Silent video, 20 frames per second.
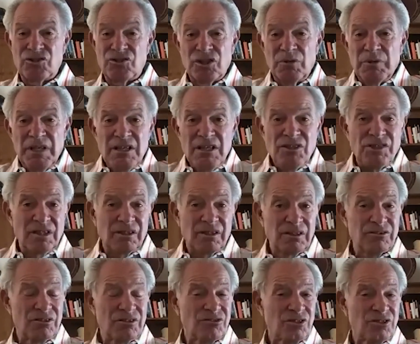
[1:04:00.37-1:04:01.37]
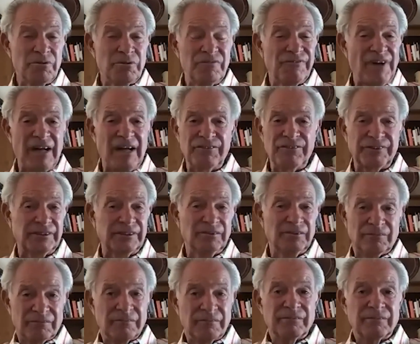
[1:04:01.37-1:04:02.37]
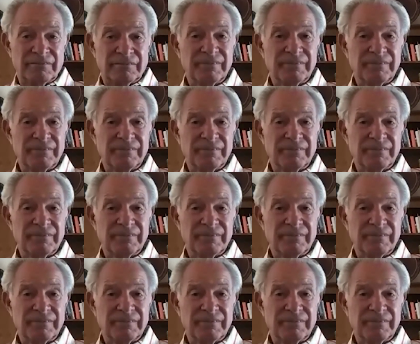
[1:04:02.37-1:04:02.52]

And it's so easy because it's so involving.